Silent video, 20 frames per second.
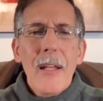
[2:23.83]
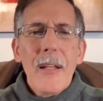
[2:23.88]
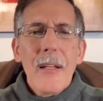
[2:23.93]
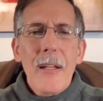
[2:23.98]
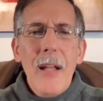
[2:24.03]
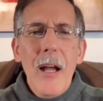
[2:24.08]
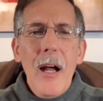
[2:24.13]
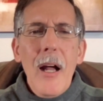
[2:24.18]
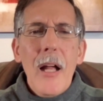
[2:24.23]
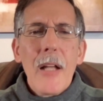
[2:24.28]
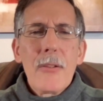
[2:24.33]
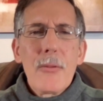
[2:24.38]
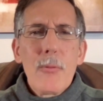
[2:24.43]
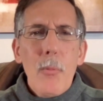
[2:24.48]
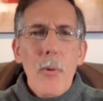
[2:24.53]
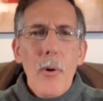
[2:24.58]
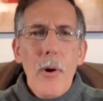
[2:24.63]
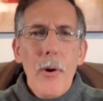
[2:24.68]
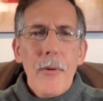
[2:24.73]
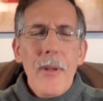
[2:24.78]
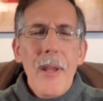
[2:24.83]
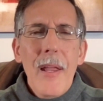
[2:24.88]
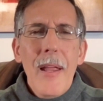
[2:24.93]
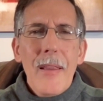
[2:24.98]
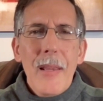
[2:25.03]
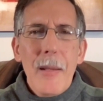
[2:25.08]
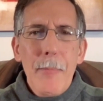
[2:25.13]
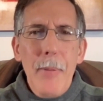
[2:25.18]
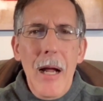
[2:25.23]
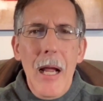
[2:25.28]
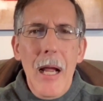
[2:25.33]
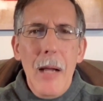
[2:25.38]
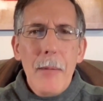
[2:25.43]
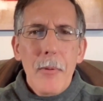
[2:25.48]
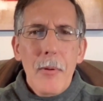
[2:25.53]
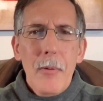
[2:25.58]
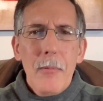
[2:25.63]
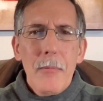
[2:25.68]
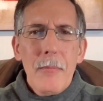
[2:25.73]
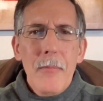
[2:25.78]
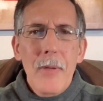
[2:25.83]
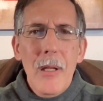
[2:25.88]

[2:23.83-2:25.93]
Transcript: God's Word, the Bible,